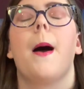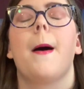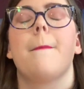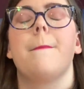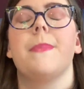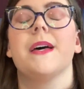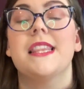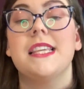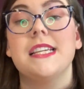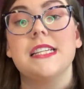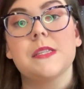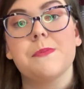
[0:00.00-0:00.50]

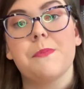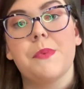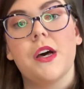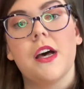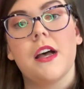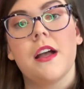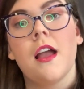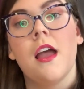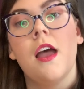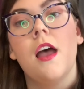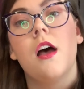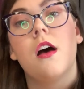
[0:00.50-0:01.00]
But this
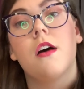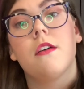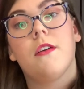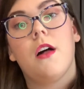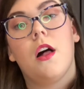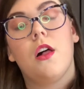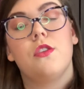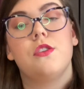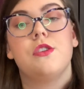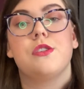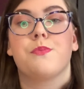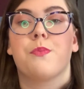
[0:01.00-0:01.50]
book
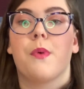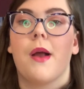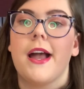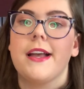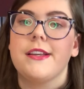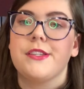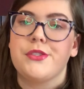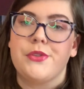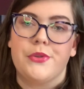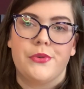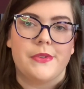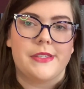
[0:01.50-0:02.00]
follows
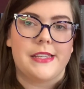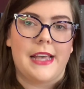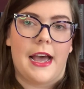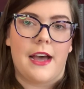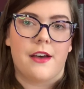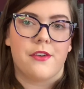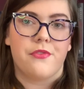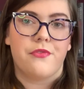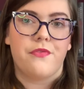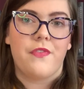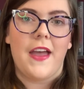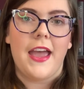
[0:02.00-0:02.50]
Bryce, who is
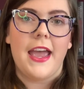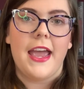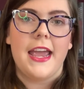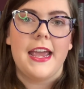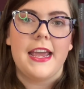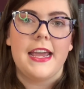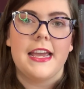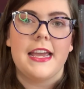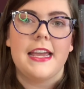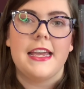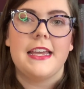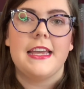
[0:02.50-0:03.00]
half
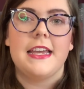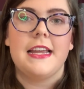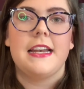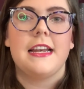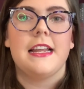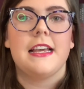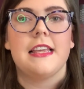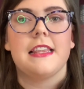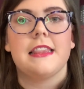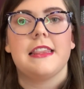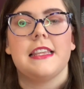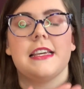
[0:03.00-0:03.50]
fae, in
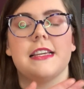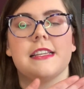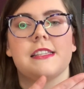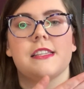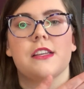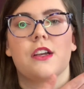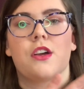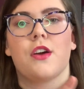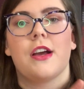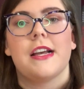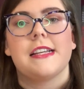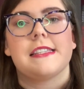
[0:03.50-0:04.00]
this
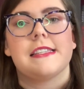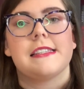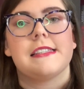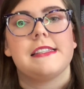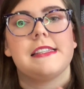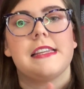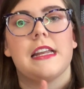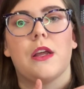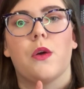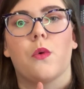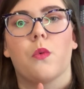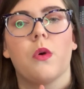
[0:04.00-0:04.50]
Crescent
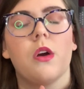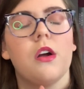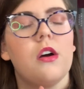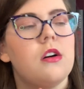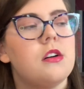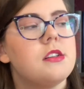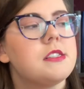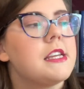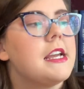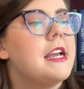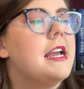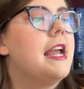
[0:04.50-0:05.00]
City
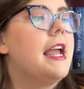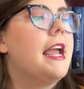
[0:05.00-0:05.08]
world,